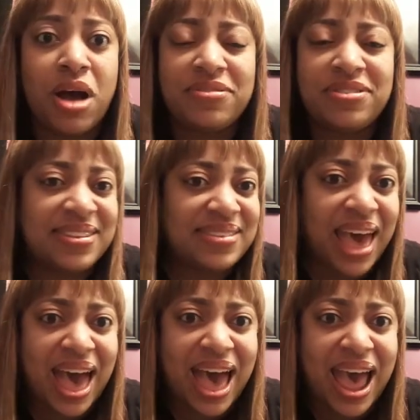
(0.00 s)
room
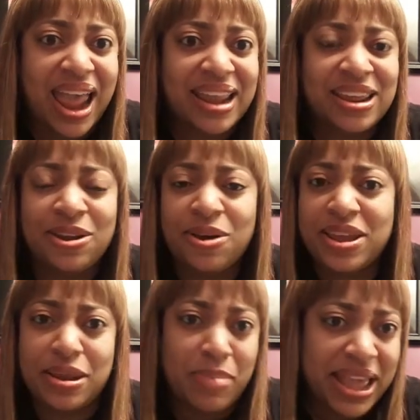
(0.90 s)
off to the
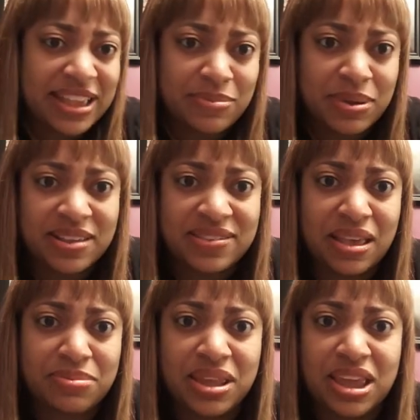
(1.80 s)
side, in the
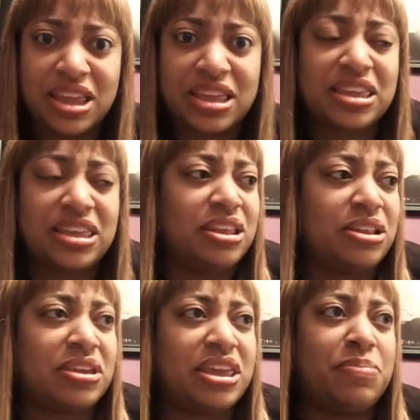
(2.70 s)
basement or something,
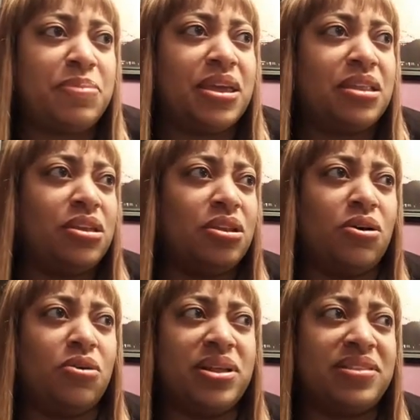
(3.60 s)
keep
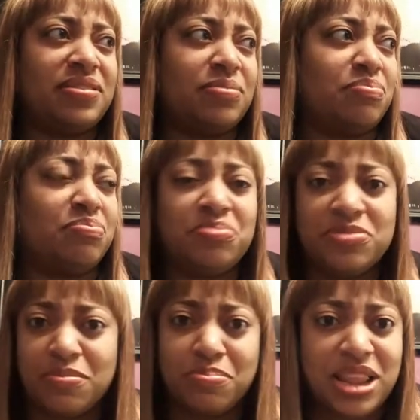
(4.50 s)
it, with
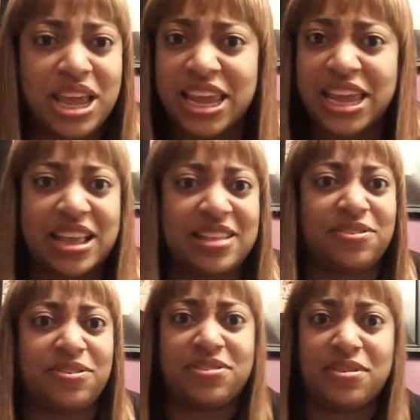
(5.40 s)
some
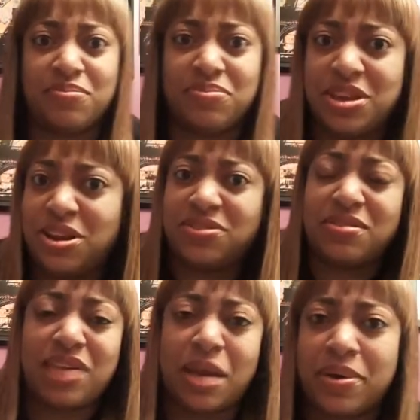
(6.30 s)
plug-ins or
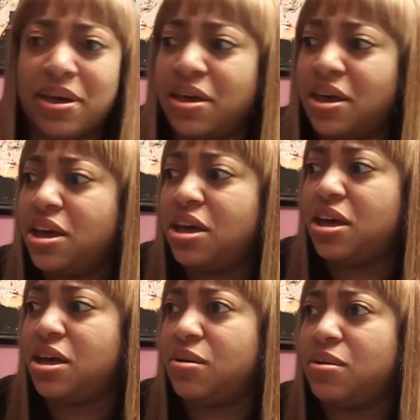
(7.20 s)
some type of
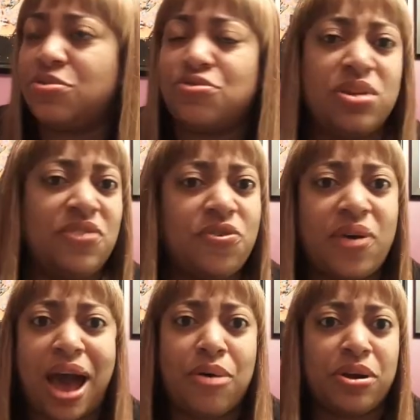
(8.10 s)

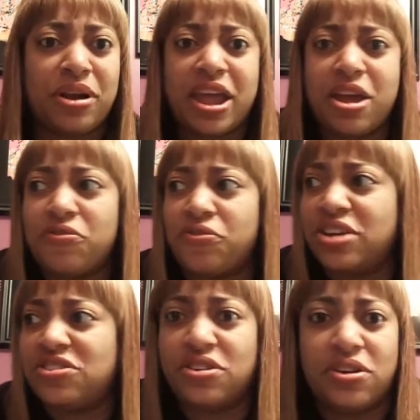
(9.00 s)
24-hour
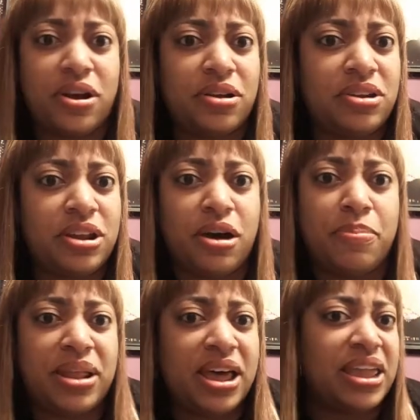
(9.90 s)
air freshener,
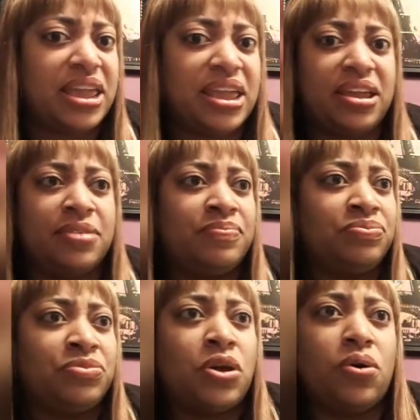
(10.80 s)
or, a
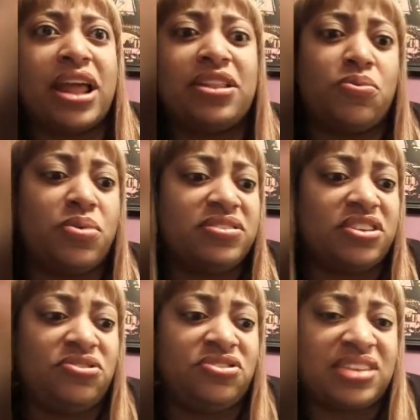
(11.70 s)
plug-in, or
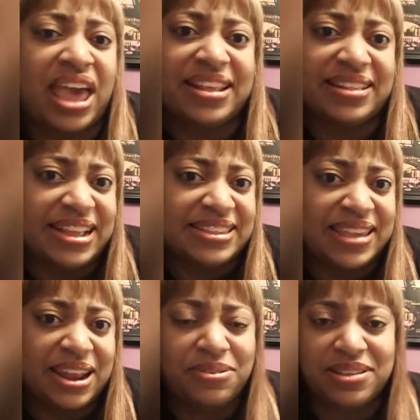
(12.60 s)
like the ones that you just kind
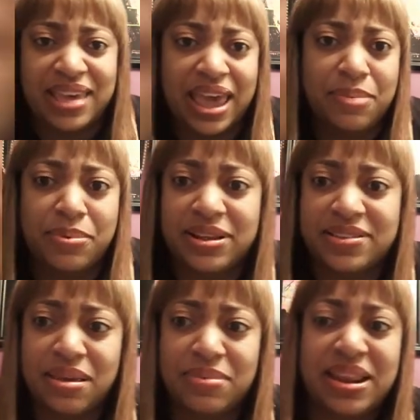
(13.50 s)
of like set on the
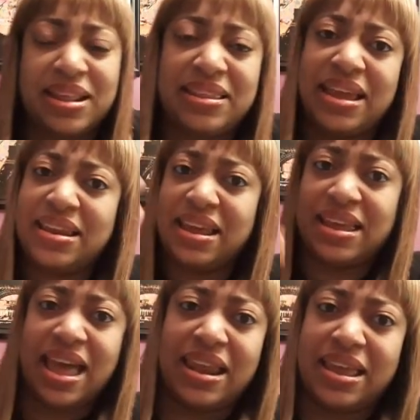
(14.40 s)
table or something,
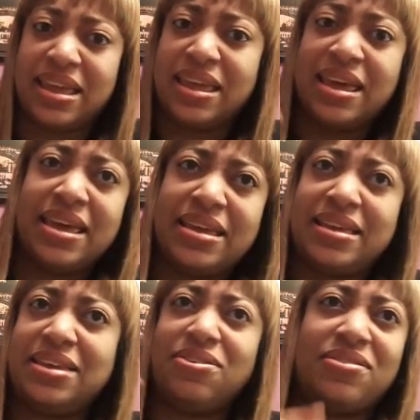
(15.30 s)
anything that kind of,
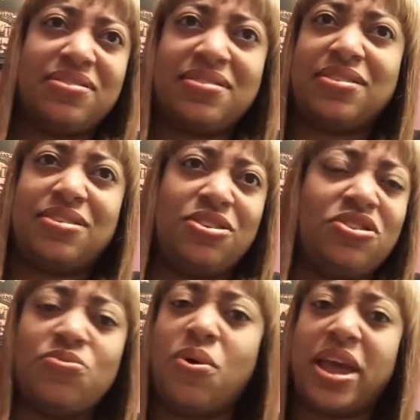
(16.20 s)

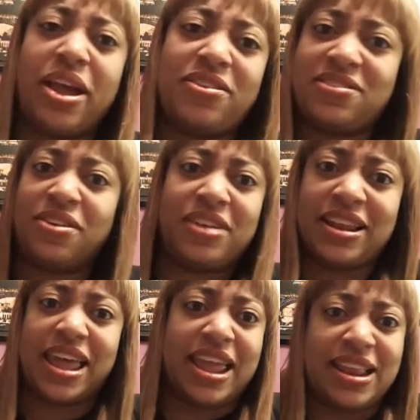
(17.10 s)
you just want air
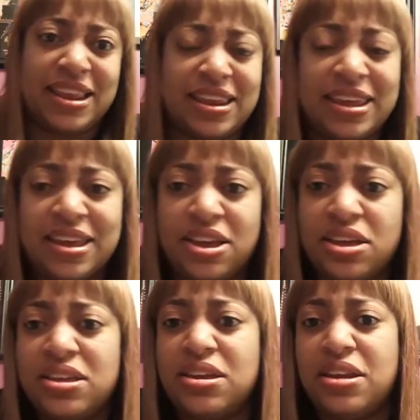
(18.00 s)

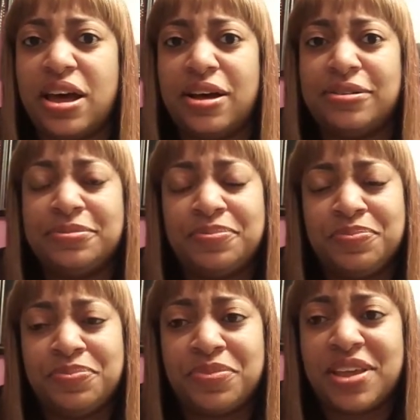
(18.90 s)
circulating,
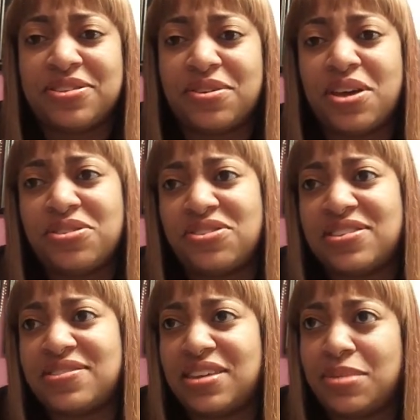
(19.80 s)
So
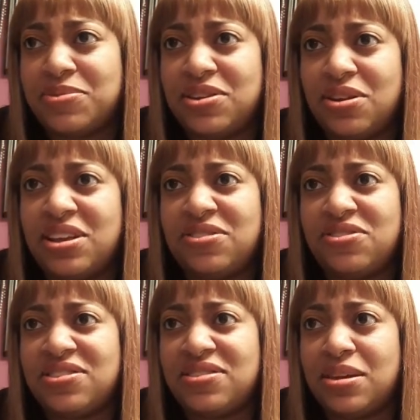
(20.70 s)
those are just tips.
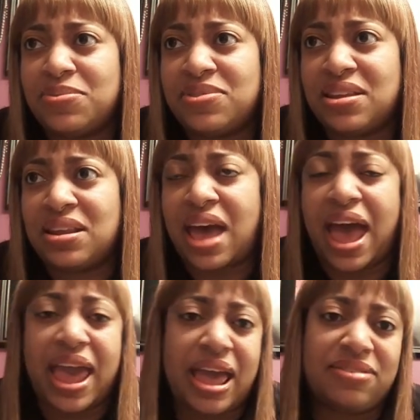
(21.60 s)
These are just tips
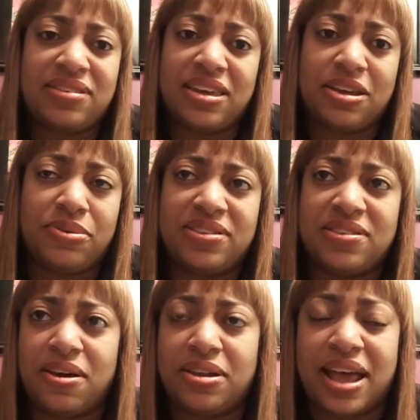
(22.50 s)
that I had
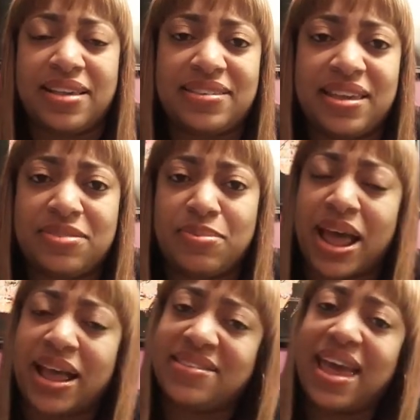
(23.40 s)
to increase online
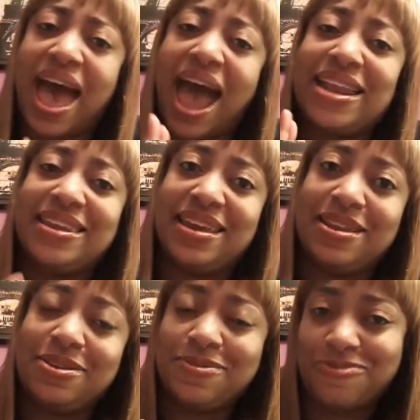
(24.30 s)
sales. But like I said,
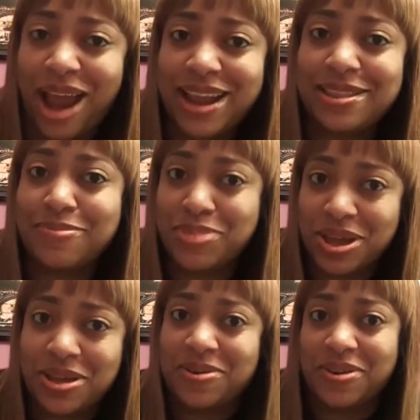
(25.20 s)
I didn't
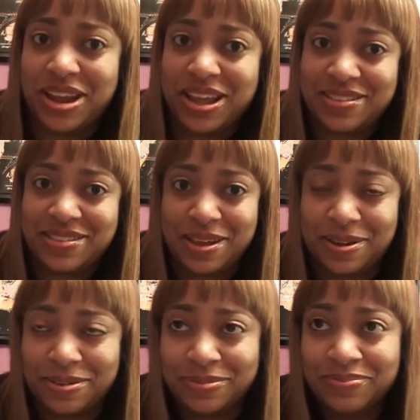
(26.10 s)
write the book on
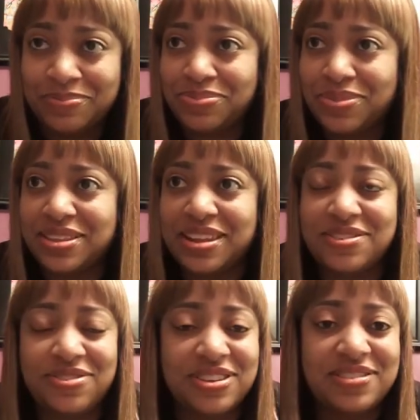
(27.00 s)
it. So
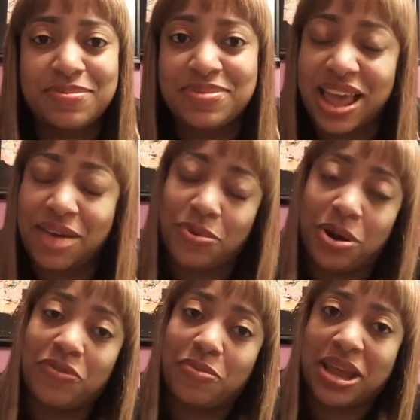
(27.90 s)
these are just
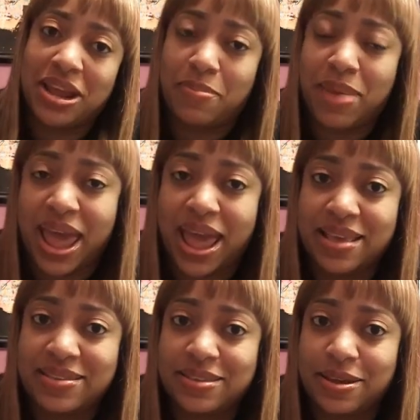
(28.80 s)
tips that have worked for me in
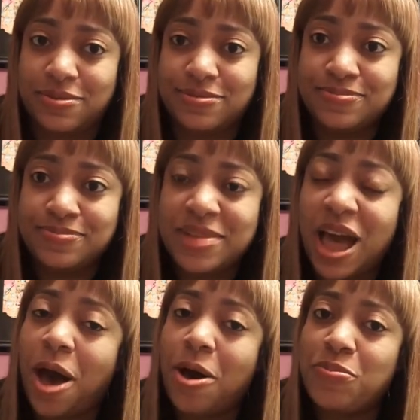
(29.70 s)
the past. So
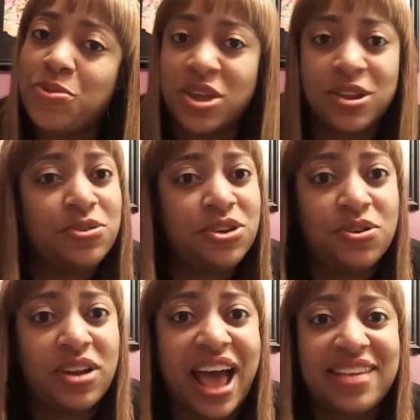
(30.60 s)
I hope you
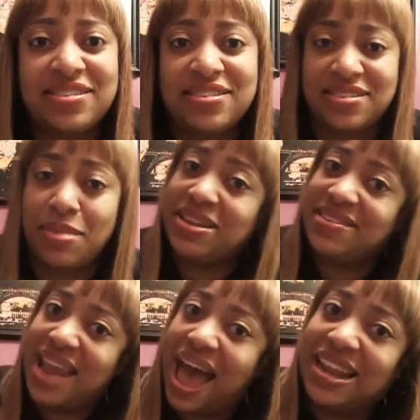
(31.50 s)
can utilize
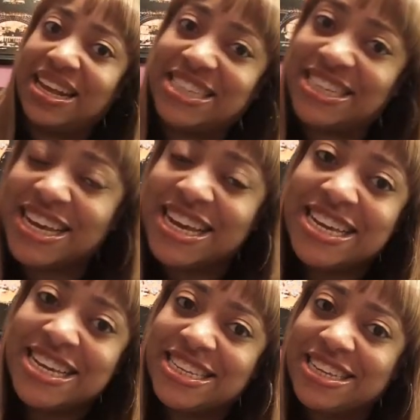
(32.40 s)
some of this
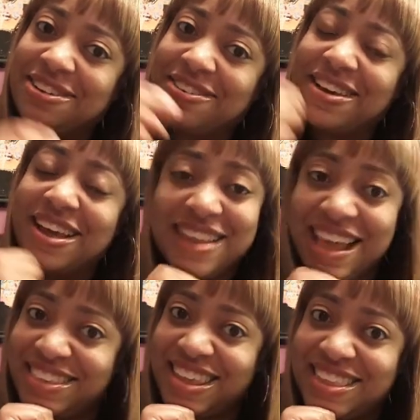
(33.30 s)
knowledge.
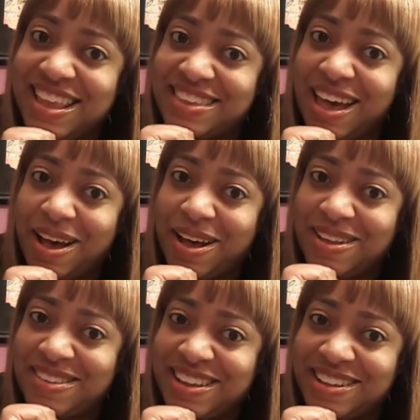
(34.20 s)
So that's it.
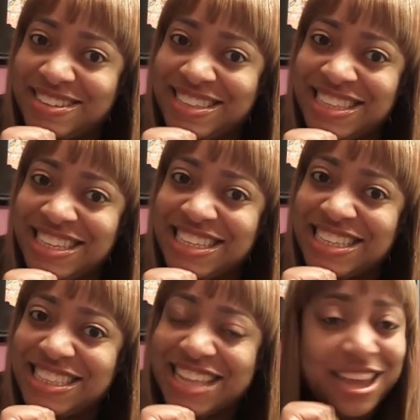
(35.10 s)
That's all. So
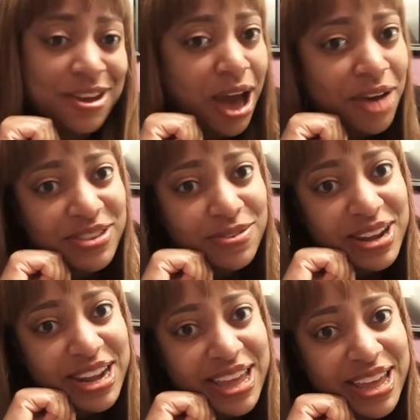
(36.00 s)
thank you
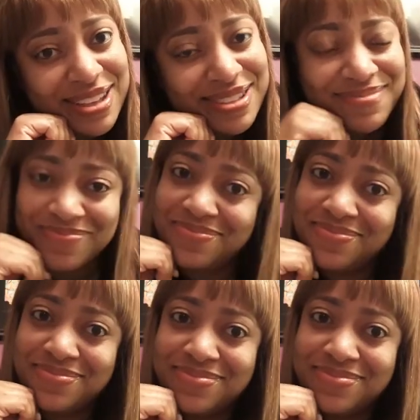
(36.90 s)
all for tuning in.